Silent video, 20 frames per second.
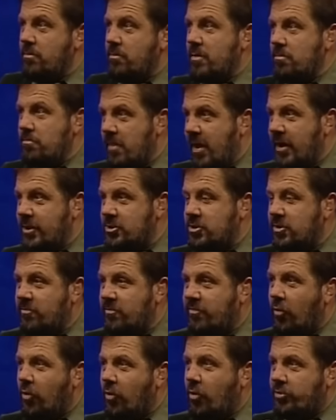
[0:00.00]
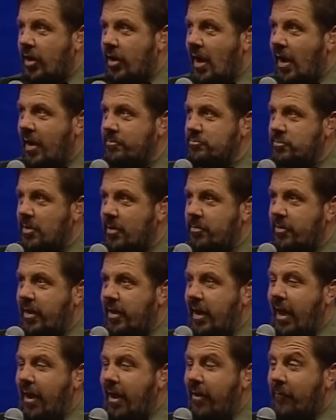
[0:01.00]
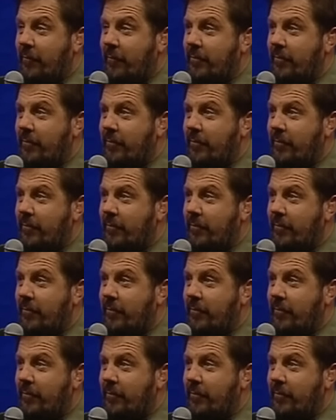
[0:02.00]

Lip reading: been mentioned 4 times up to now.